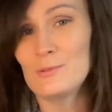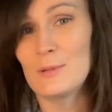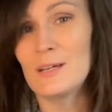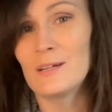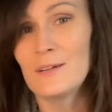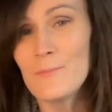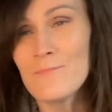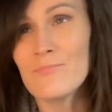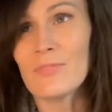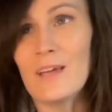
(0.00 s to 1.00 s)
week
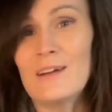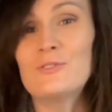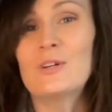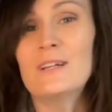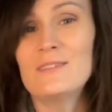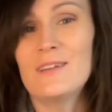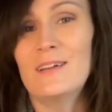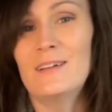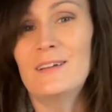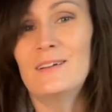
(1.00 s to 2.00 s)
after I
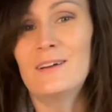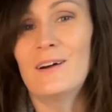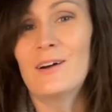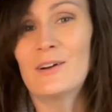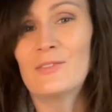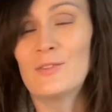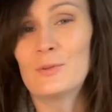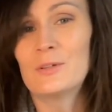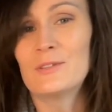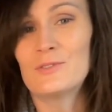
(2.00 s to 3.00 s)
decided our
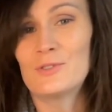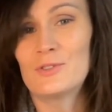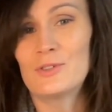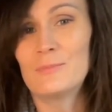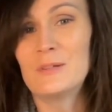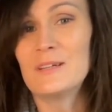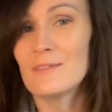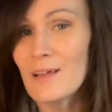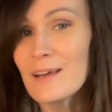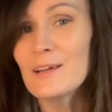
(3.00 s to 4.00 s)
focus should be
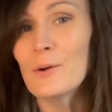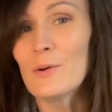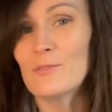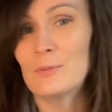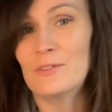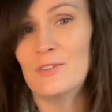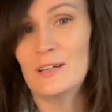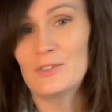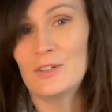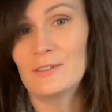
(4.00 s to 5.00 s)
letting go of
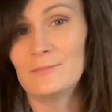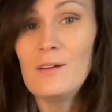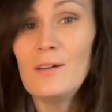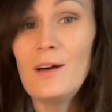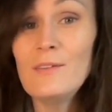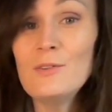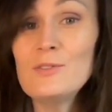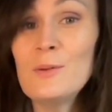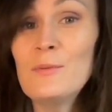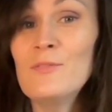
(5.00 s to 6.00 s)
perfection. Although
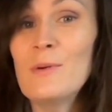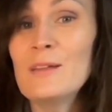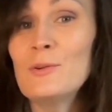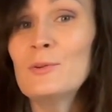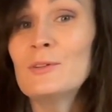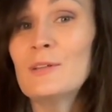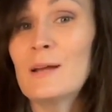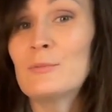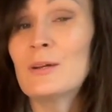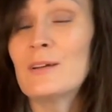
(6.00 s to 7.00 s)
some of my local
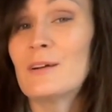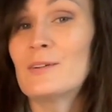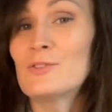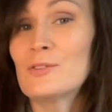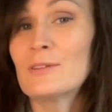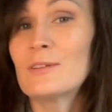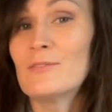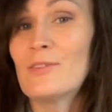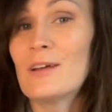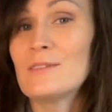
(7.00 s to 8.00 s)
library art journaling
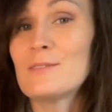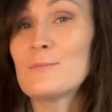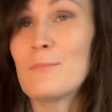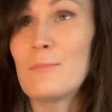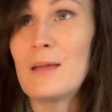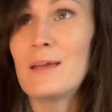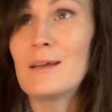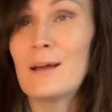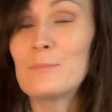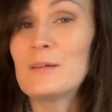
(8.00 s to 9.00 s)
friends may
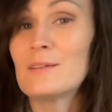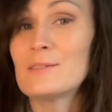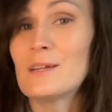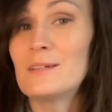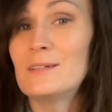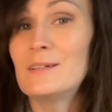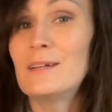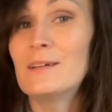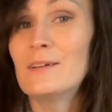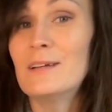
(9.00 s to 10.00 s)
not be excited to
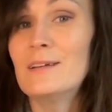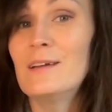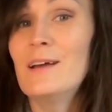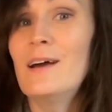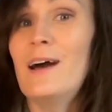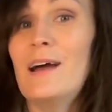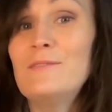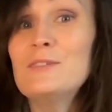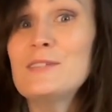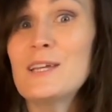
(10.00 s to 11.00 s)
hear it, I've
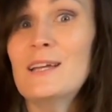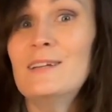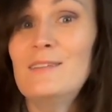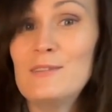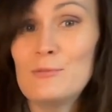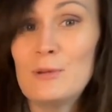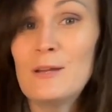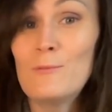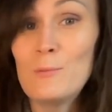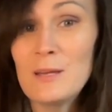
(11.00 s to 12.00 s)
decided this
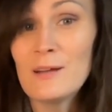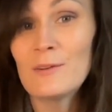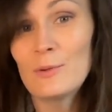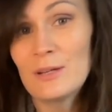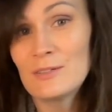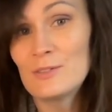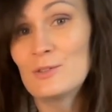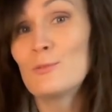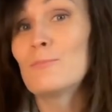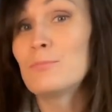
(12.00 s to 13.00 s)
week we are going to
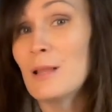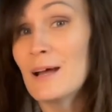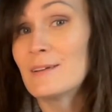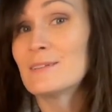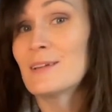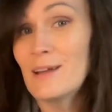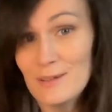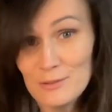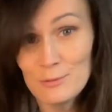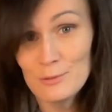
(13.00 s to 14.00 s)
do blind
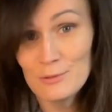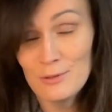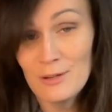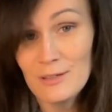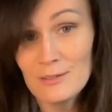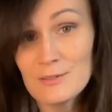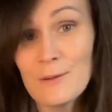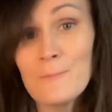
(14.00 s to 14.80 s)
contour drawings